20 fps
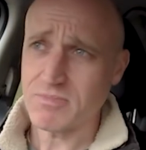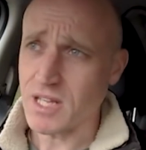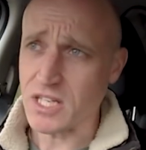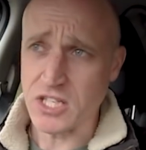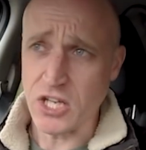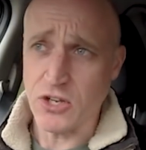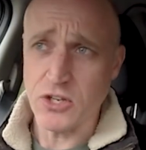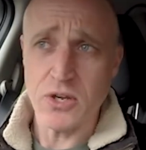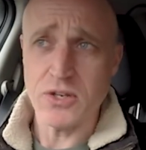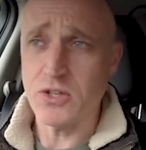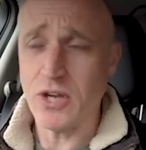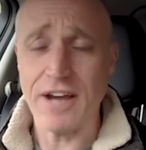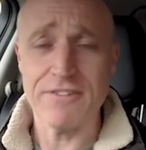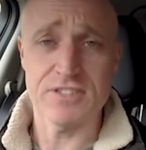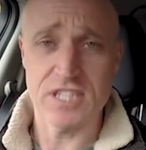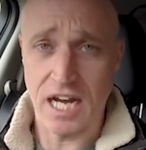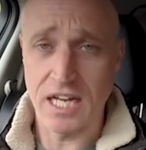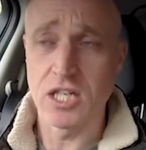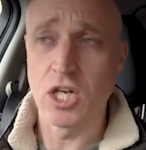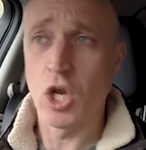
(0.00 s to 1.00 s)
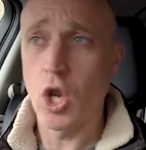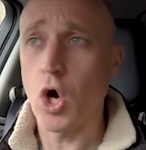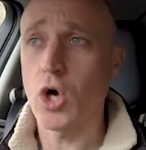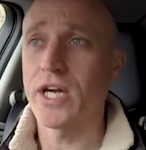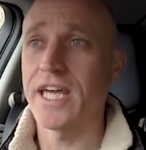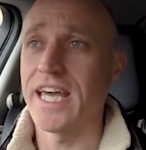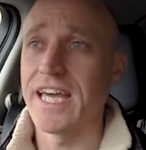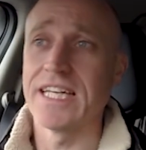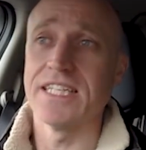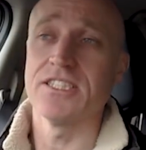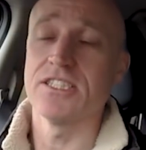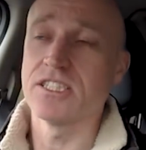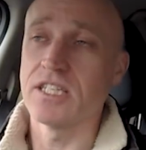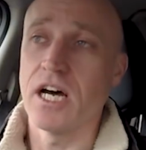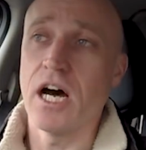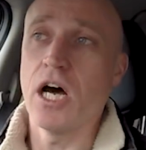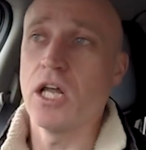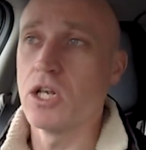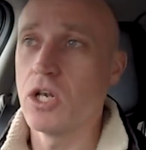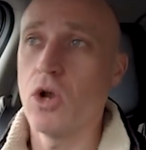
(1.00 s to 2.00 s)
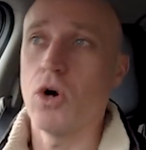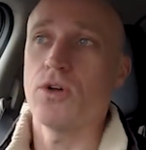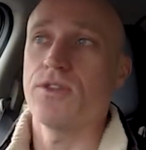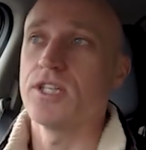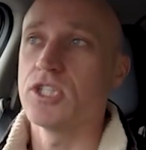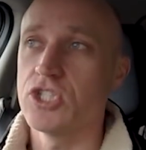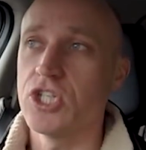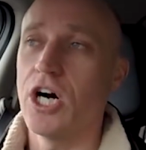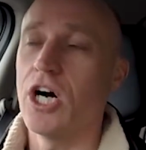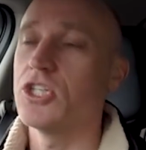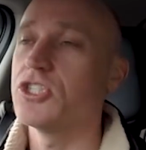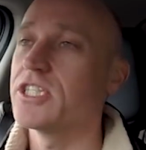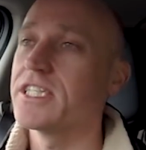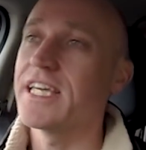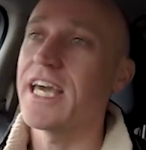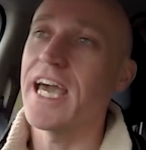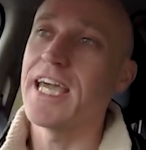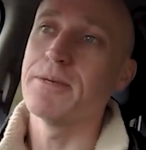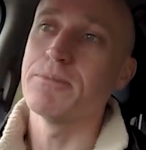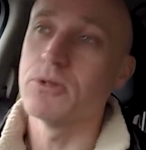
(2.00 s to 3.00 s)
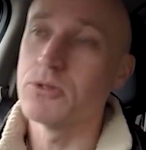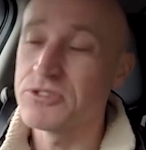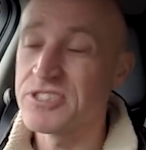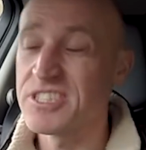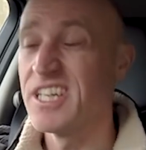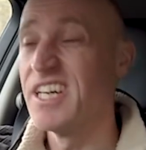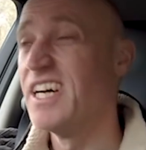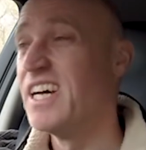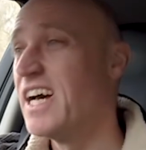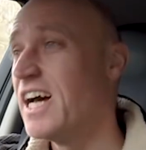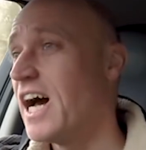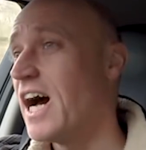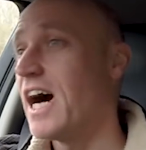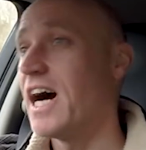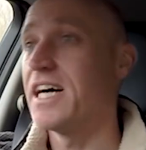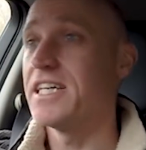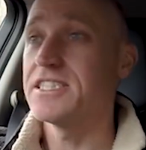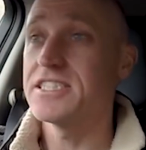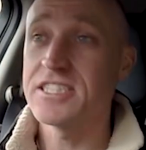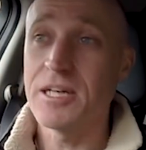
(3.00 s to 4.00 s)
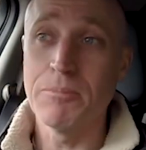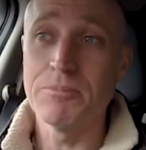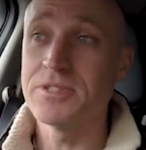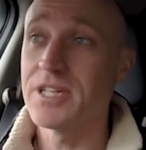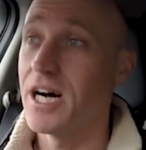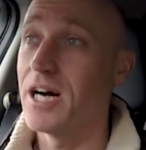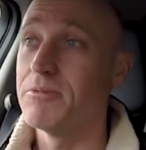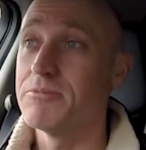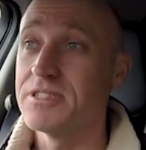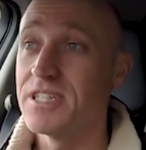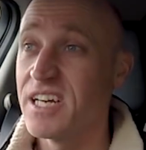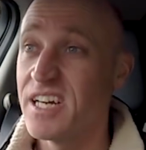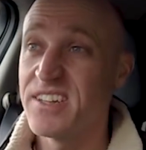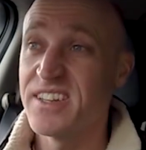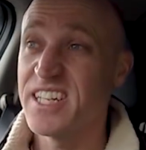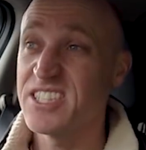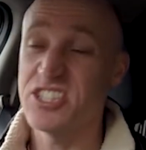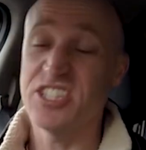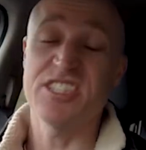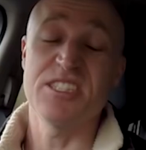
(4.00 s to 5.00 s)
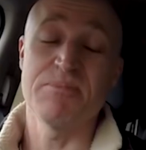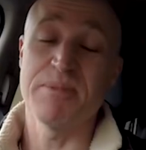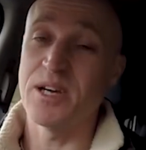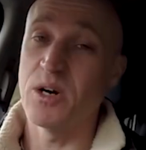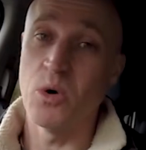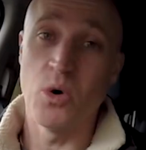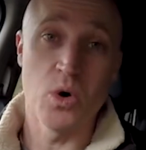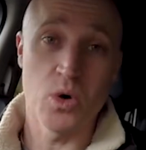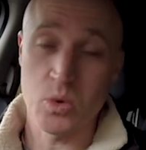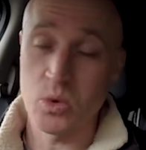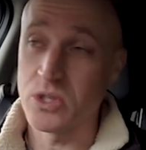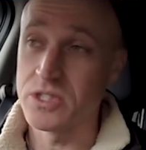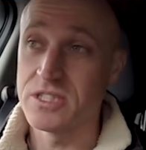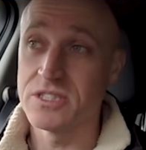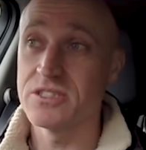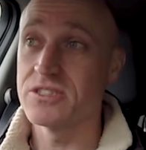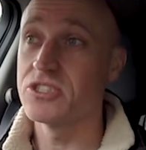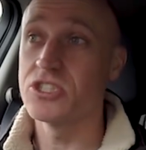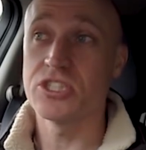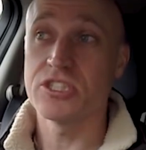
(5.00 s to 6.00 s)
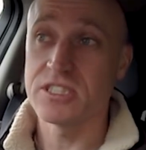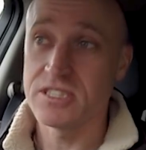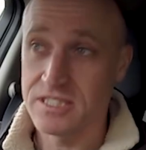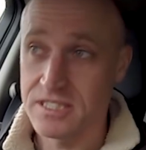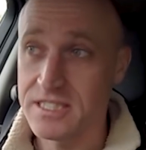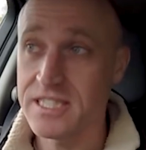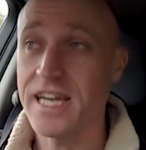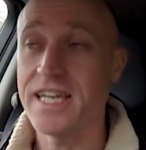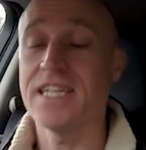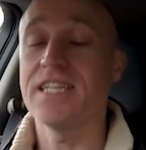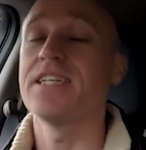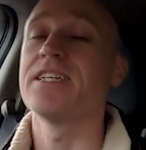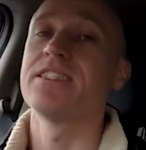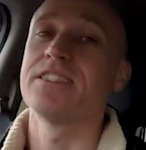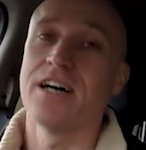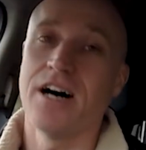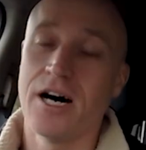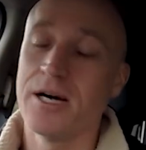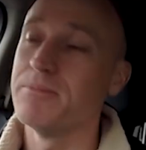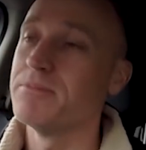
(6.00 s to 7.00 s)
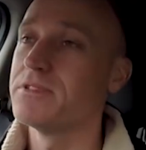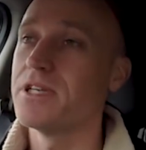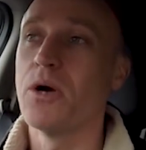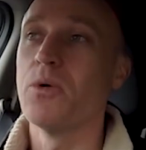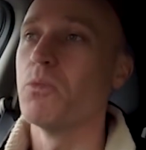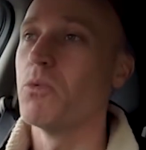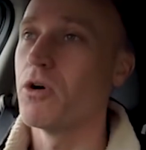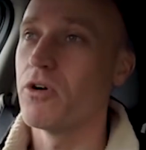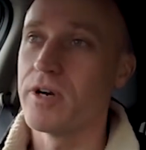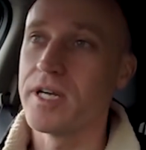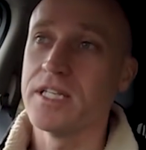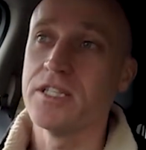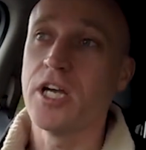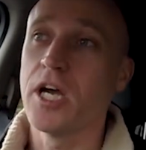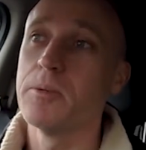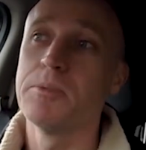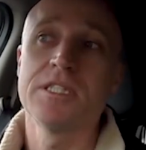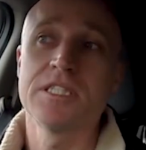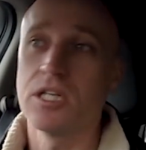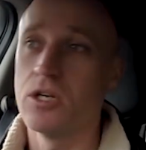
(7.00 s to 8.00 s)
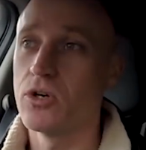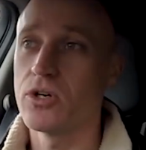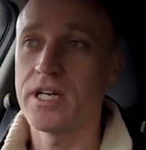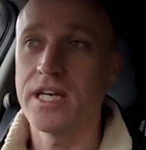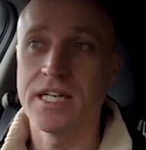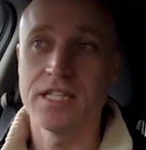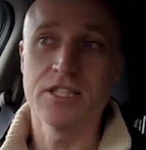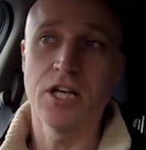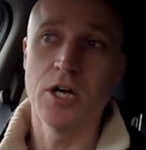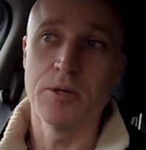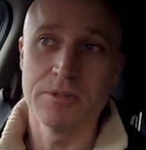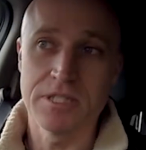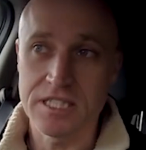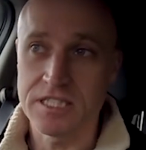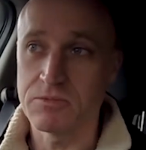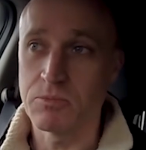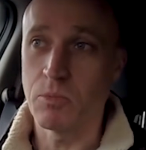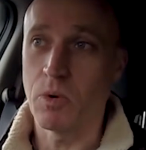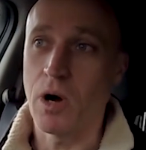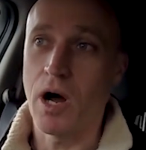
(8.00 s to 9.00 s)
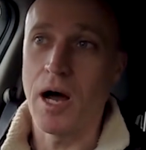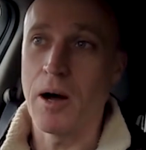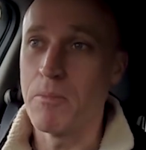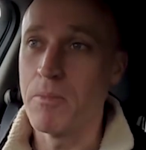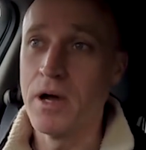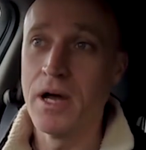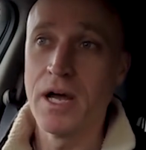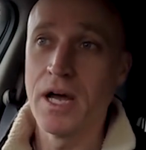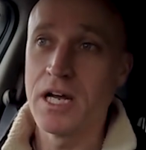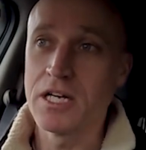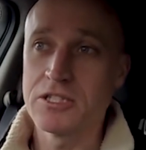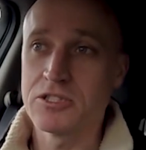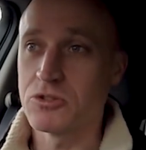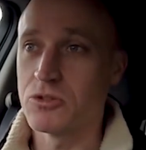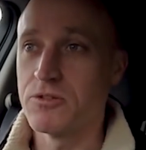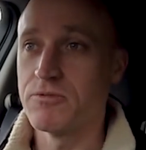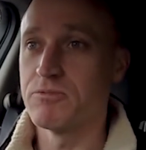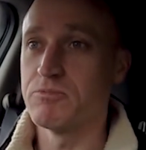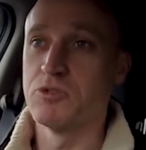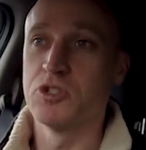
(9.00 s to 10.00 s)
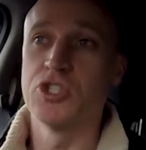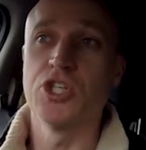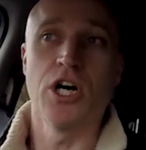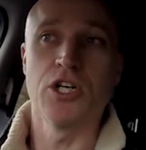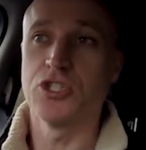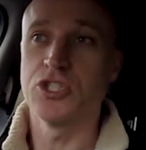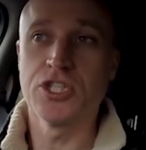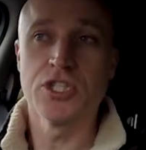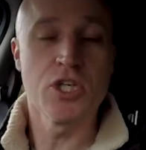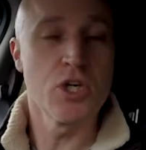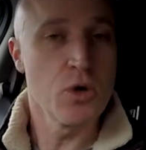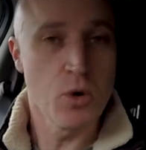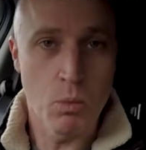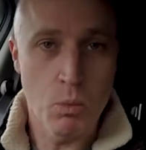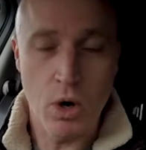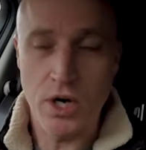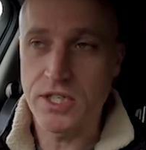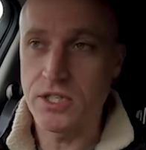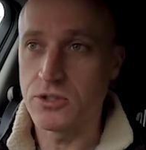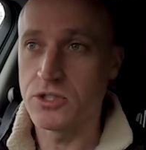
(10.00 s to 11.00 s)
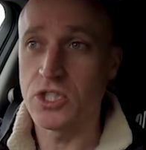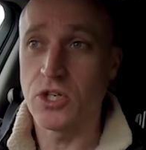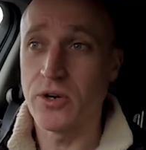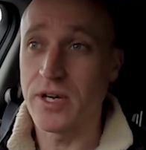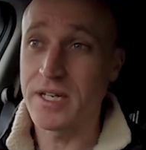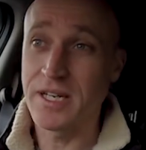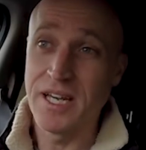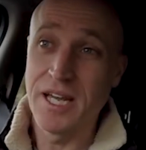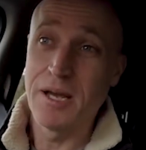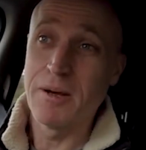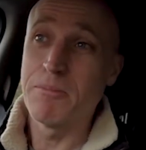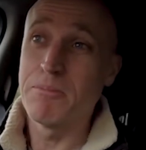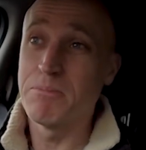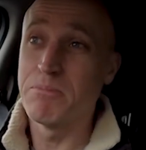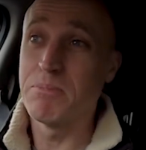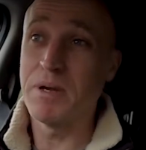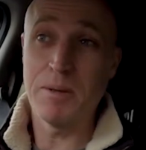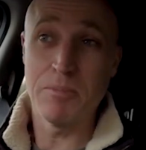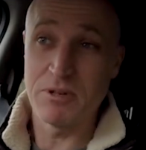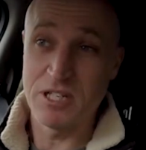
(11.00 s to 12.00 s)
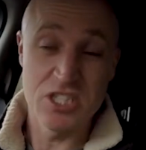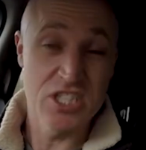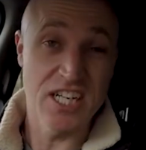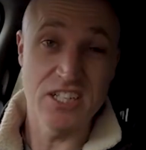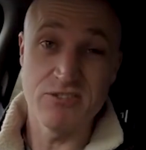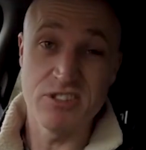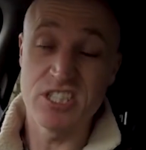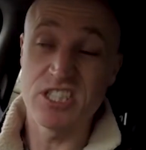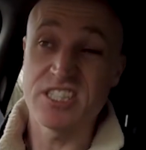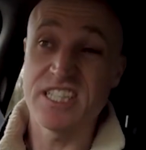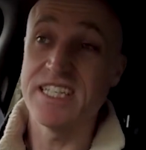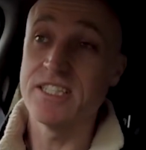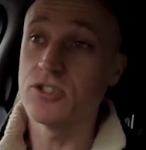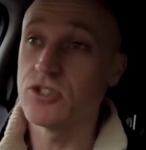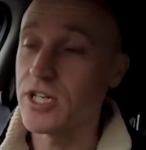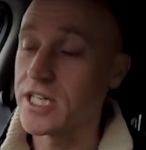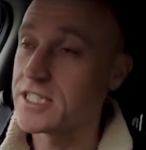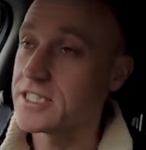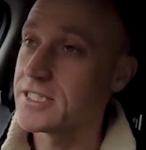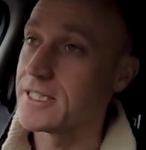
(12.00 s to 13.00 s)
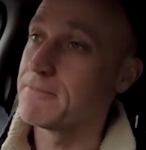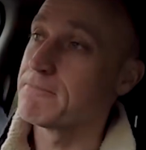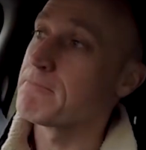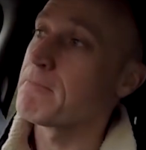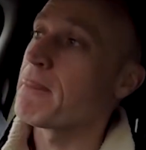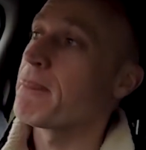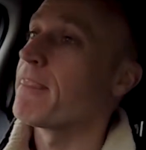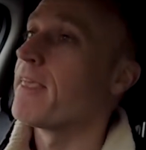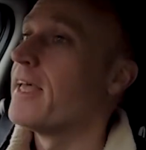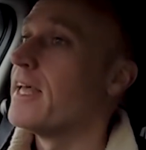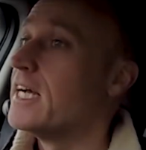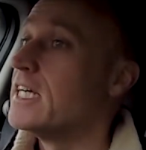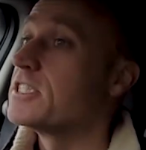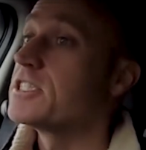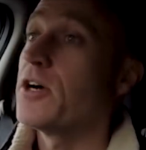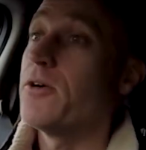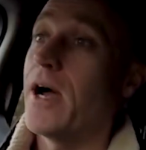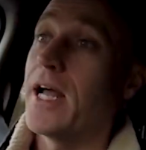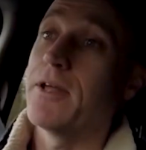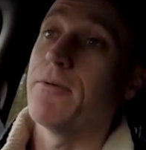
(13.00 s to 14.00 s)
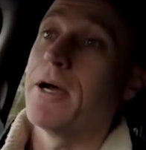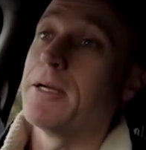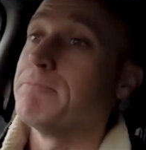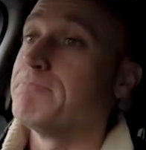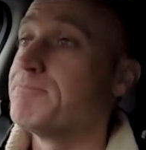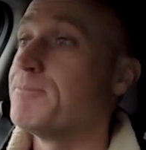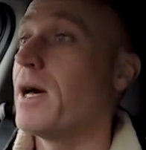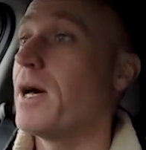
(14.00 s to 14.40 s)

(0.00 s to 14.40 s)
you have to unlock it to unlock the charging cables. Sometimes they're just a bit awkward. Just take your time. Don't worry. Nobody's looking. Nobody's sort of judging you on what you're doing. People are generally just interested. So anyway,